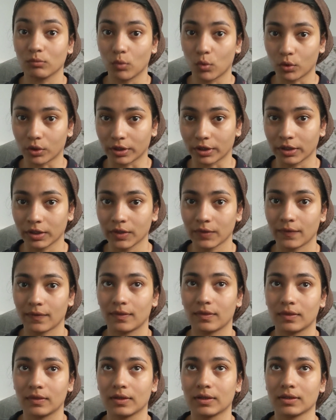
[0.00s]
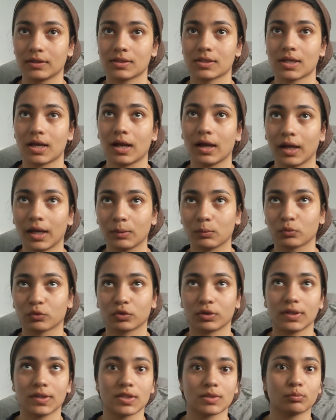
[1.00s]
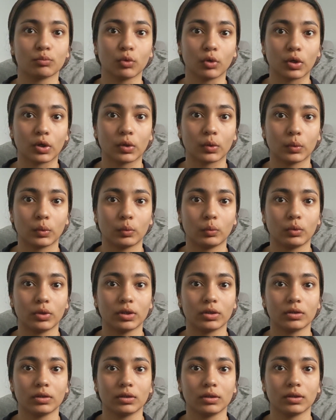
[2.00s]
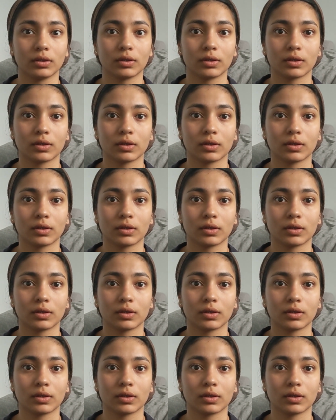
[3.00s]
more, the time for each book will